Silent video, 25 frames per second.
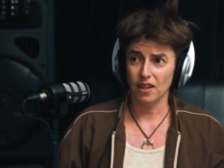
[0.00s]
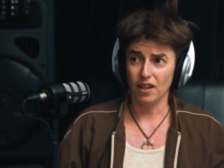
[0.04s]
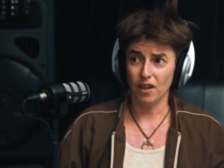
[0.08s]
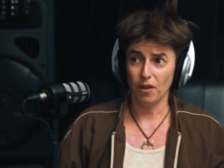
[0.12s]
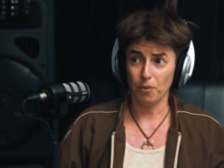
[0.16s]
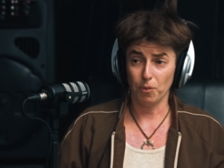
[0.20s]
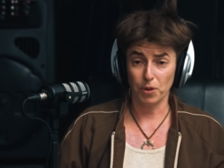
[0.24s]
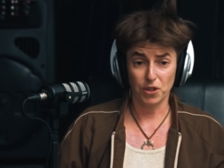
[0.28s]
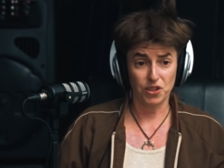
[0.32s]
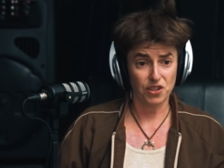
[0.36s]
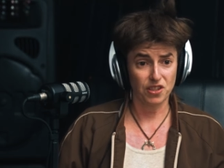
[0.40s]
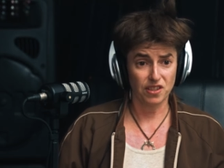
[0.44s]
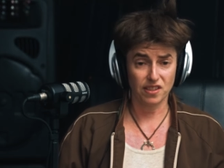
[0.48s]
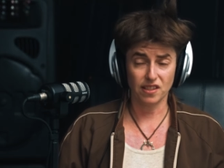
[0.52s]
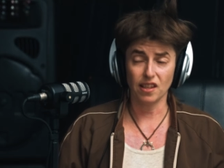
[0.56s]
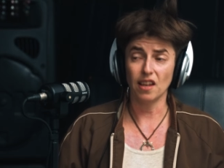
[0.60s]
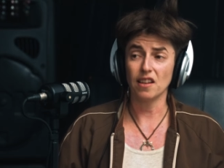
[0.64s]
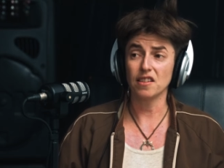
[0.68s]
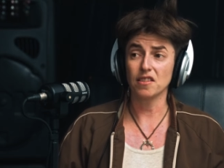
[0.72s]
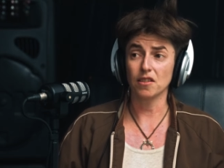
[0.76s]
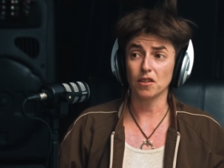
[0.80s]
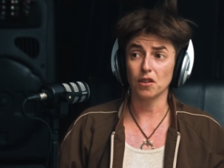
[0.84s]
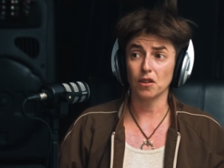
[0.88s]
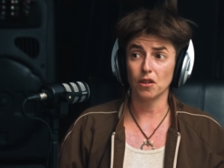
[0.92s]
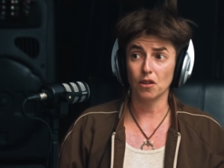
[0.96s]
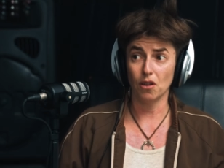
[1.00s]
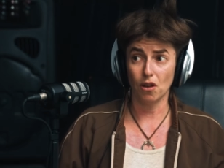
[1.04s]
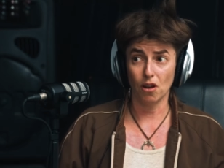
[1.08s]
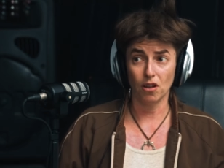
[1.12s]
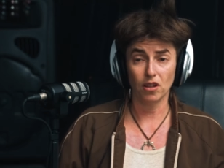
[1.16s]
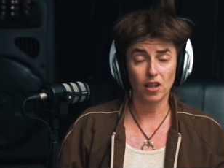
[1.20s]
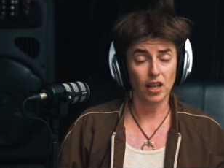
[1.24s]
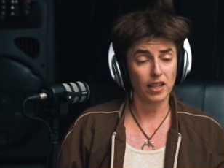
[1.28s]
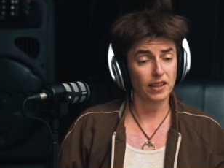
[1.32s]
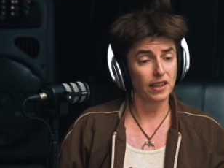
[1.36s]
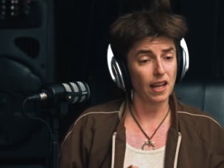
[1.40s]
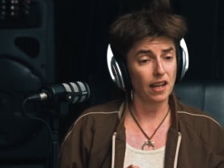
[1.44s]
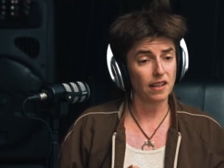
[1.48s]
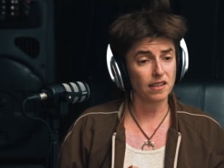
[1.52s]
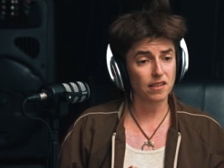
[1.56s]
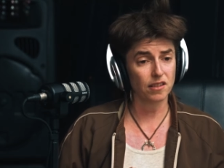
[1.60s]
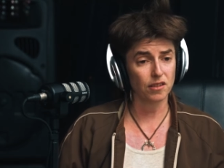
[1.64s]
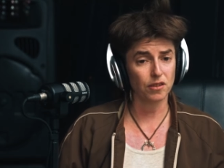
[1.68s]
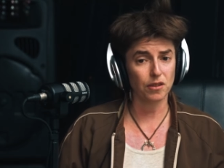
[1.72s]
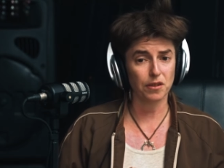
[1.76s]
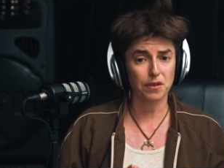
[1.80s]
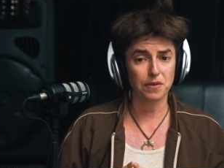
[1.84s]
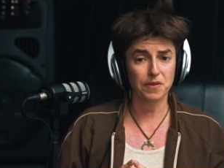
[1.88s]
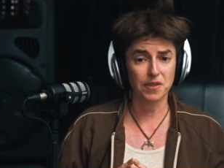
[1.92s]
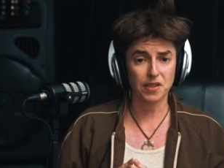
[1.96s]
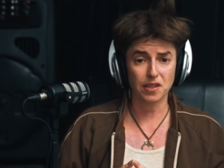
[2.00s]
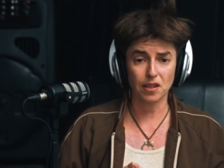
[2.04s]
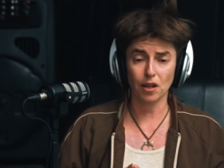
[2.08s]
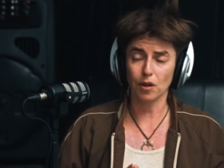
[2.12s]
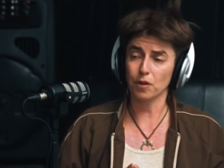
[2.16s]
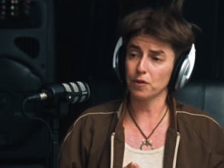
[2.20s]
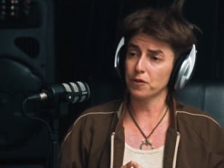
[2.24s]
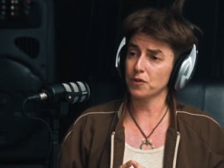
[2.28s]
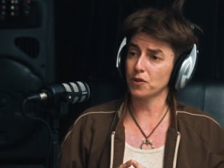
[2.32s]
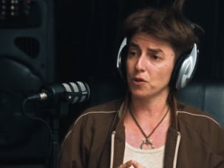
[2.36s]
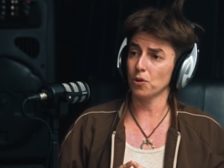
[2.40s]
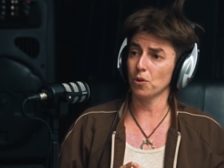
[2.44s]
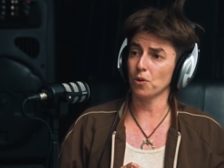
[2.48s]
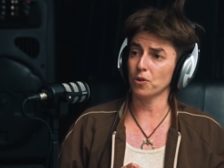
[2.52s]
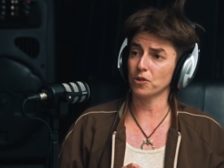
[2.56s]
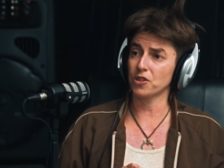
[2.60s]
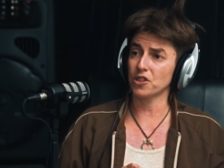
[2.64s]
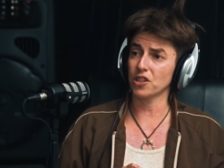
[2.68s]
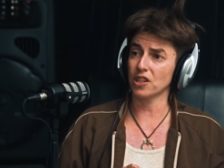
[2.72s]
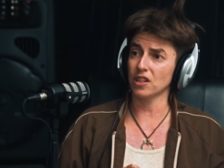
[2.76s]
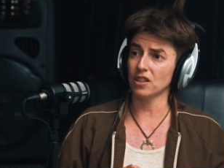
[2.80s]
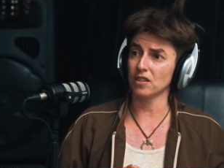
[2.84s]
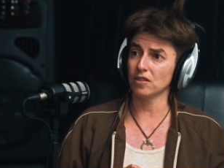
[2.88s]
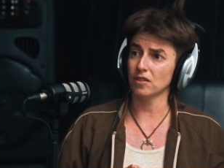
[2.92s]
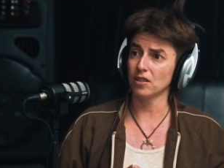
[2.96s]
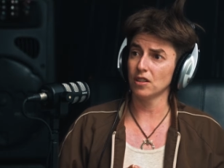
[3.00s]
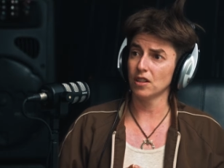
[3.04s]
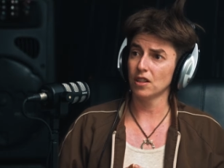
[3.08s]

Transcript: Which says a lot. Like that is a lot of self-torture.